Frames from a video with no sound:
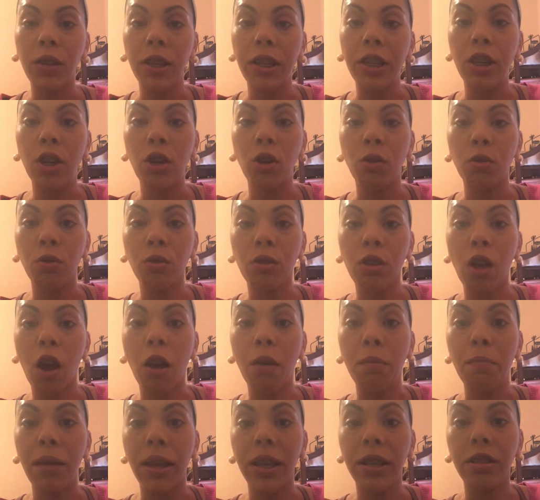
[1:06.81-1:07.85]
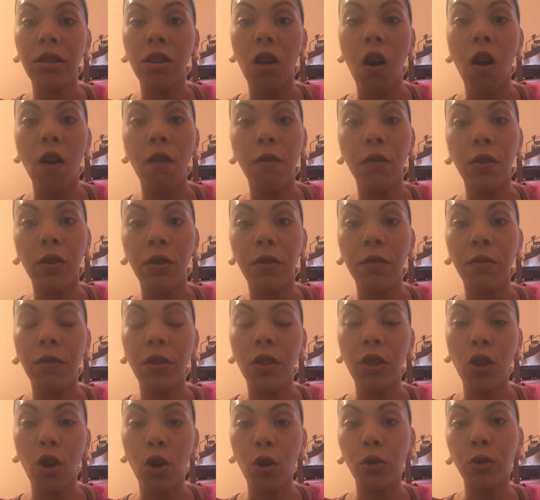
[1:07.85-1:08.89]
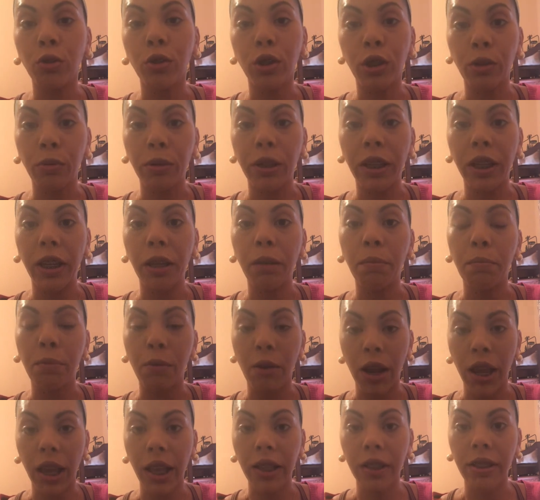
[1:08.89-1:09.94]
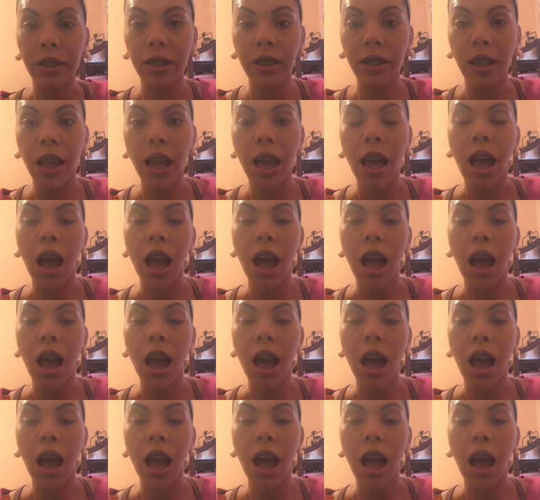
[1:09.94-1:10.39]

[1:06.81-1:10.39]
videos are based off of those three brands.